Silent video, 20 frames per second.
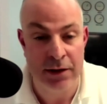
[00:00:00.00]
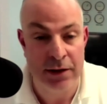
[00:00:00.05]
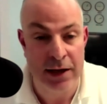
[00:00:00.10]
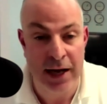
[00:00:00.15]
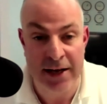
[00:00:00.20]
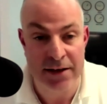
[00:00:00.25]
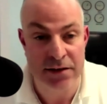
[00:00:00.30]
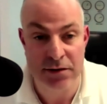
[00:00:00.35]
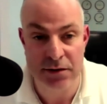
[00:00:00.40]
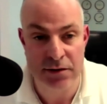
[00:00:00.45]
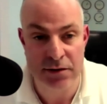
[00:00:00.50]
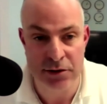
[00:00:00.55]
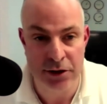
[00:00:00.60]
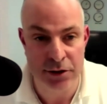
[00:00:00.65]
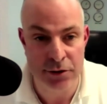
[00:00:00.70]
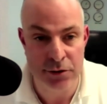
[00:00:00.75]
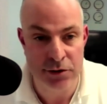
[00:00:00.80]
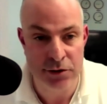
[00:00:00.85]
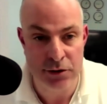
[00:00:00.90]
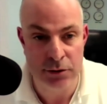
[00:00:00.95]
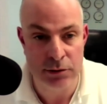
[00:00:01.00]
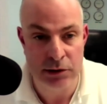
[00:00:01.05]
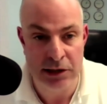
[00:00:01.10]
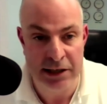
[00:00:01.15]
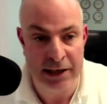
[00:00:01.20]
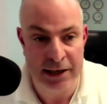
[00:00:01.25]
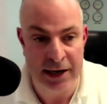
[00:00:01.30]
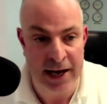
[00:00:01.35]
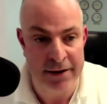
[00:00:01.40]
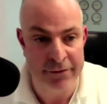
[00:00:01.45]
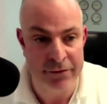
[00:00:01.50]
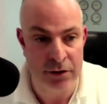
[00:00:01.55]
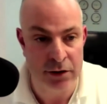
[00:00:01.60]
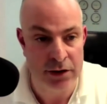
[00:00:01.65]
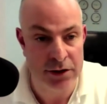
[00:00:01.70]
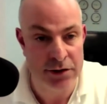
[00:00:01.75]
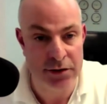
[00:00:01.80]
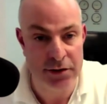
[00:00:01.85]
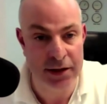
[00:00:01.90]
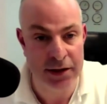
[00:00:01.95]
asks no school leader ever
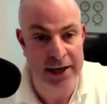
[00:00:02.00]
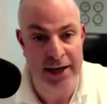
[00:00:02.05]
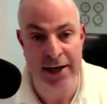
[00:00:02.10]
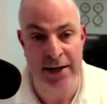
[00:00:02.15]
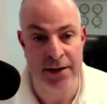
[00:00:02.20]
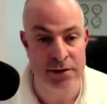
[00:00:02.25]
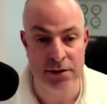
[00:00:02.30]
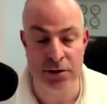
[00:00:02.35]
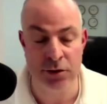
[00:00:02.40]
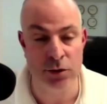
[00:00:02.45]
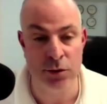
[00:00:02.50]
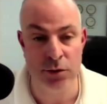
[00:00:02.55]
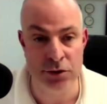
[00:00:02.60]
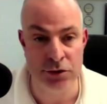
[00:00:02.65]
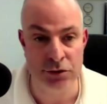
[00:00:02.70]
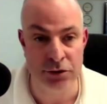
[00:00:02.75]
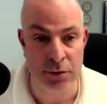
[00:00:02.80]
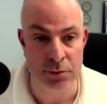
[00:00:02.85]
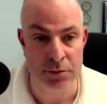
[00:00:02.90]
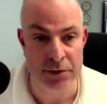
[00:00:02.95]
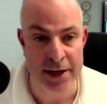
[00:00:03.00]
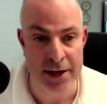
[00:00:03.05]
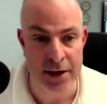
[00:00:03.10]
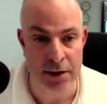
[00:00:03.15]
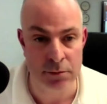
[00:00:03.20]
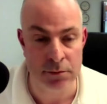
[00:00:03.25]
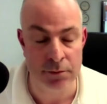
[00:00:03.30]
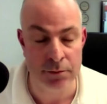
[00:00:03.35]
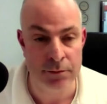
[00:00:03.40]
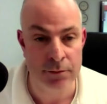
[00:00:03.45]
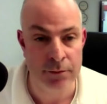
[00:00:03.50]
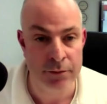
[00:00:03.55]
because the hands always drop down.